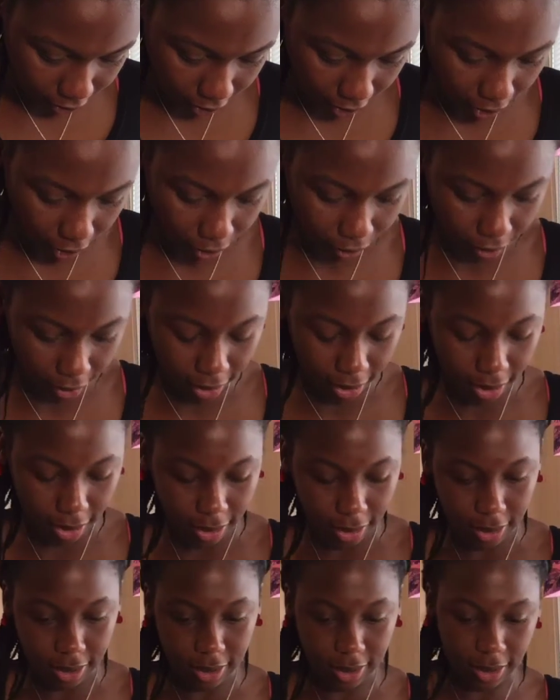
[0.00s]
All right,
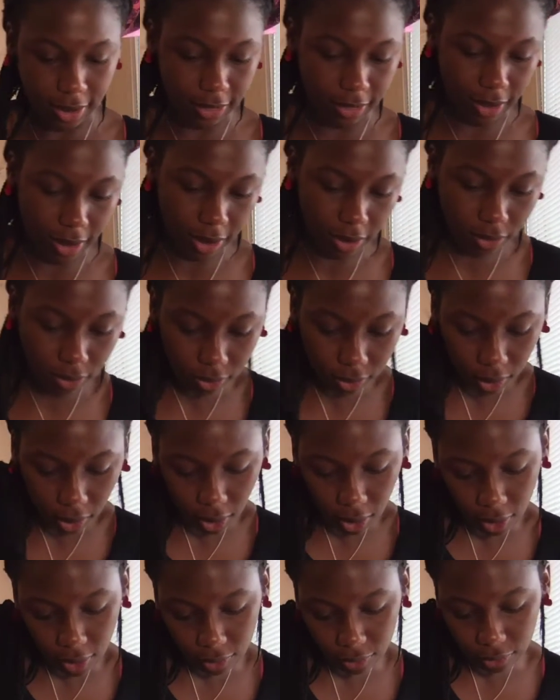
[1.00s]
cut the extra
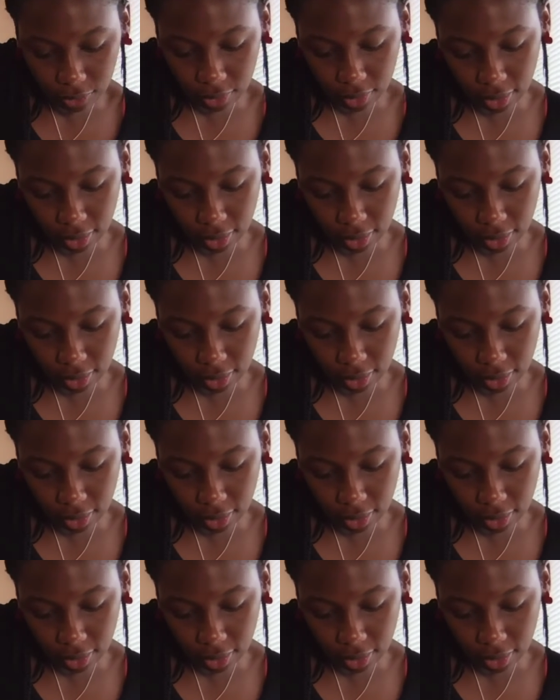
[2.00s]
off.